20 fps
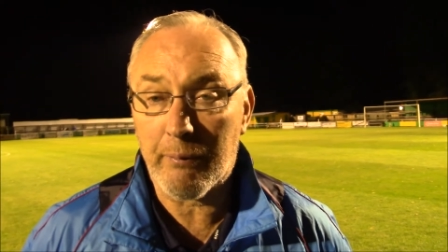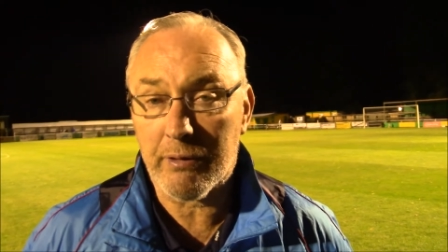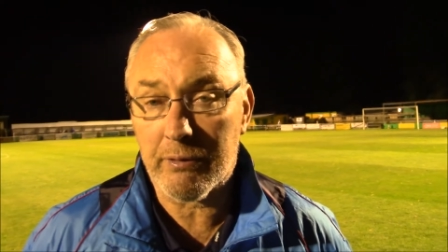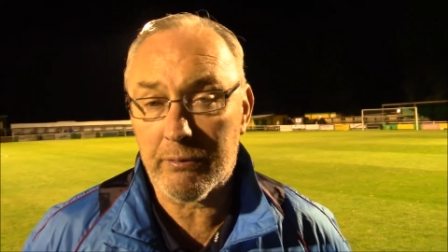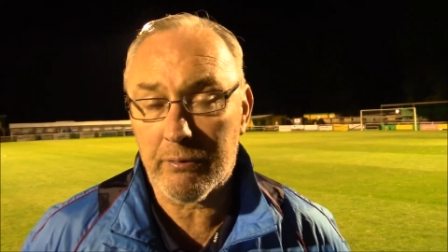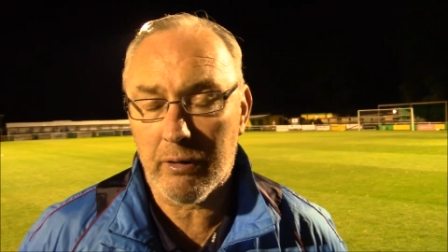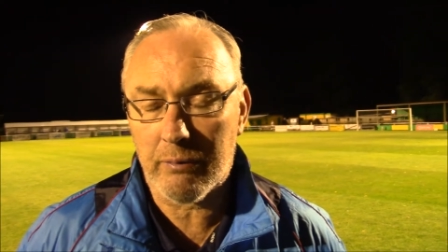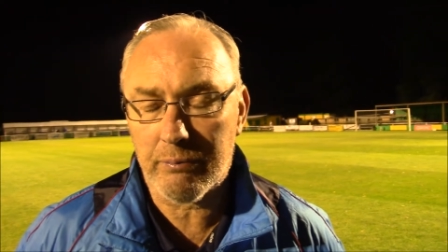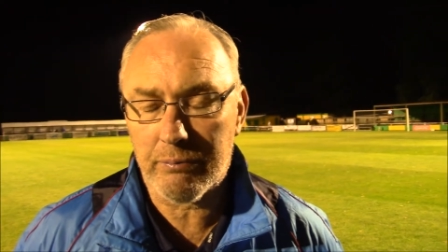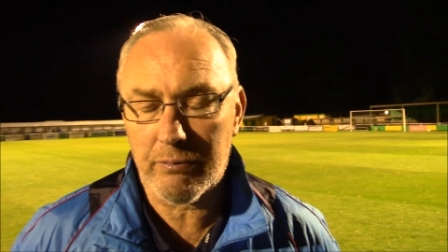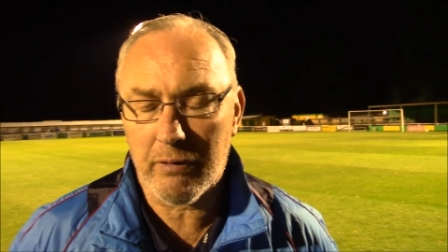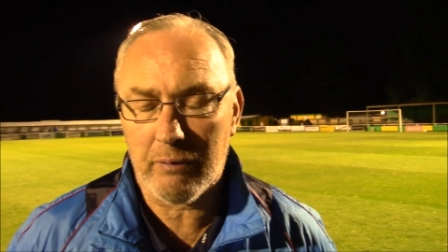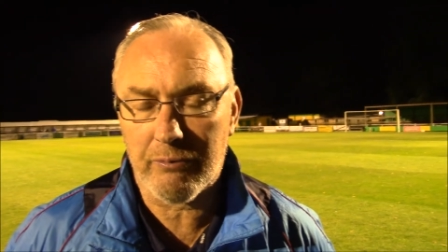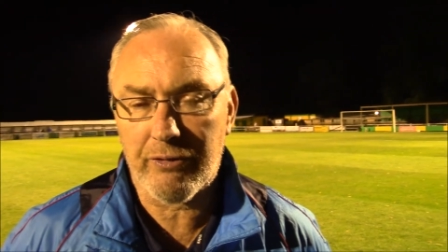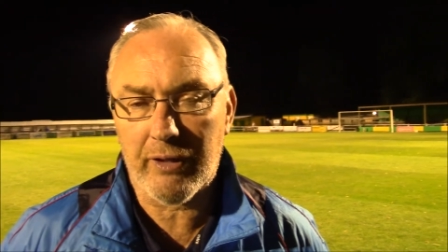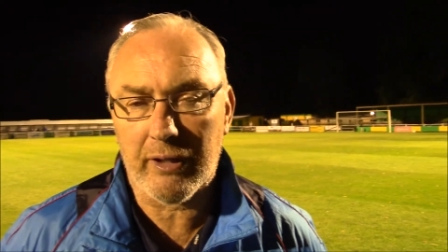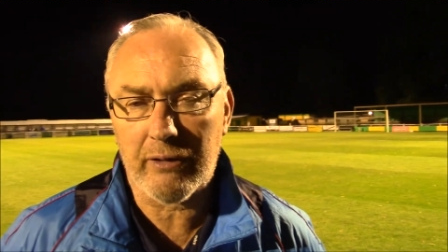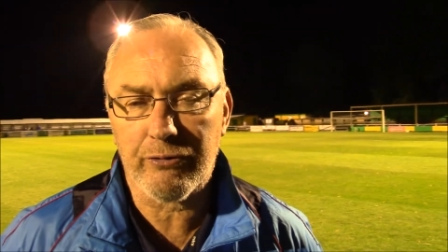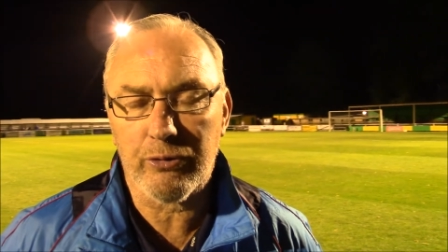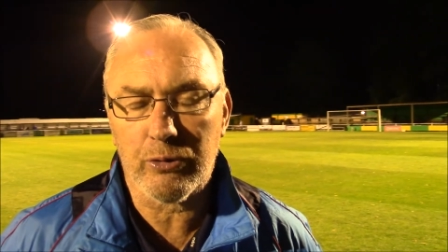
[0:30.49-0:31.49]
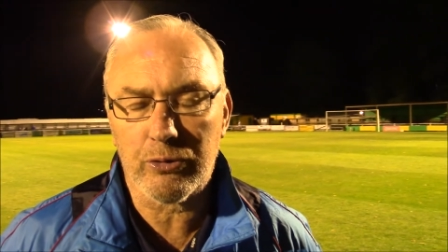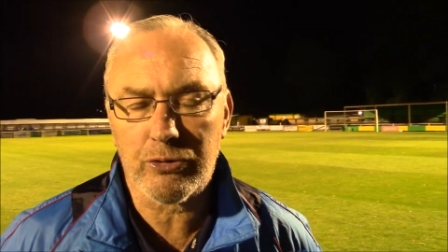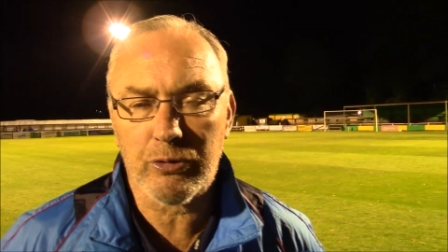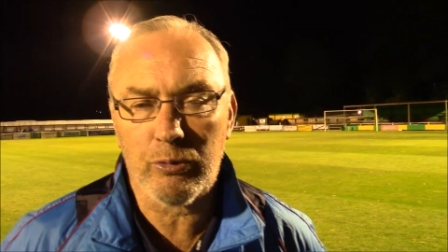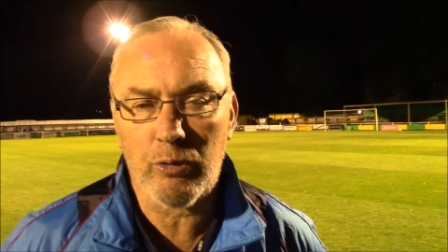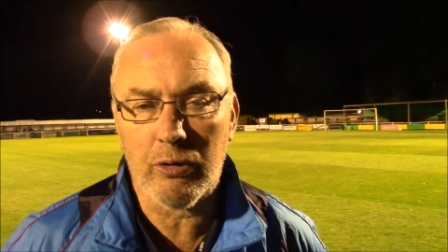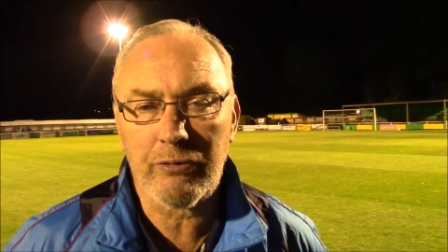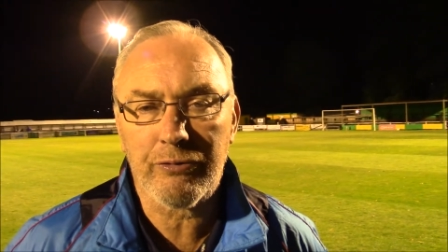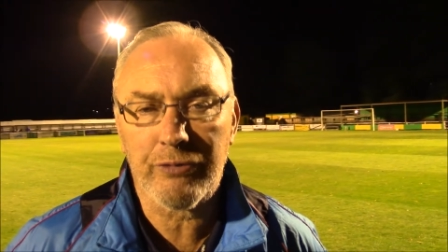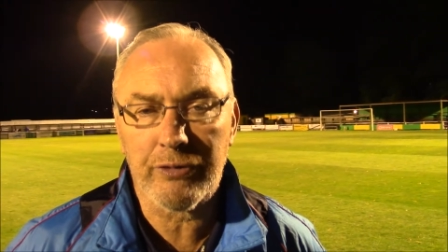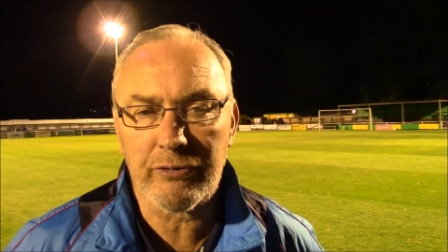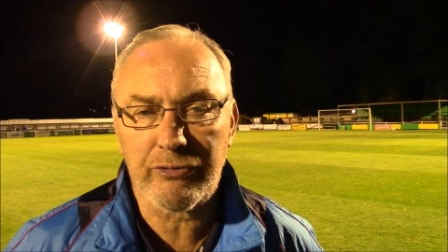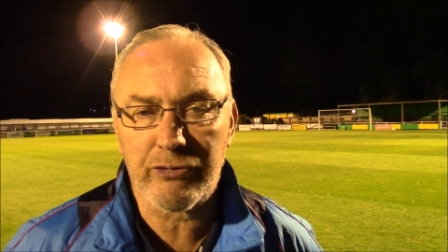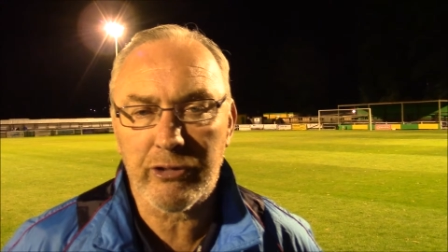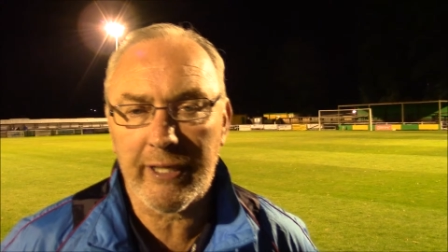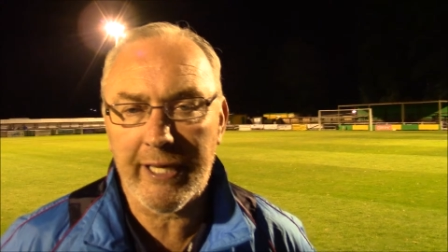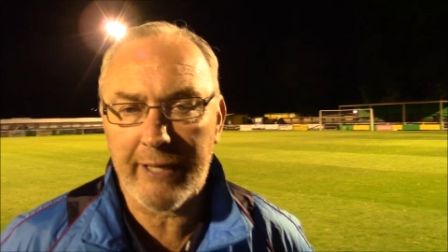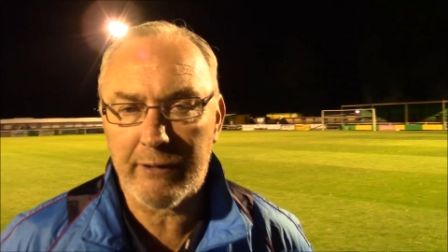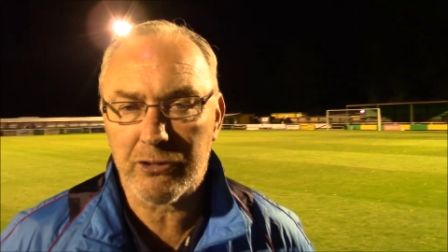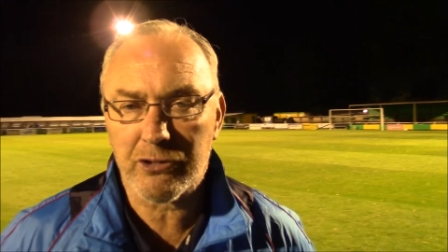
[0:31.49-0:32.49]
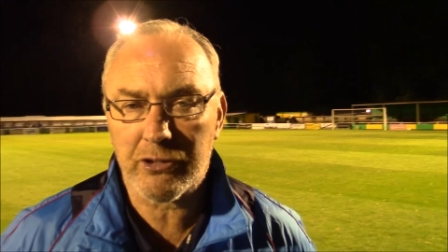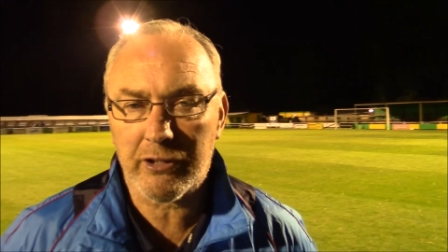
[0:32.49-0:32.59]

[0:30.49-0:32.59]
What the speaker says: and I'm thankful to Watford for allowing us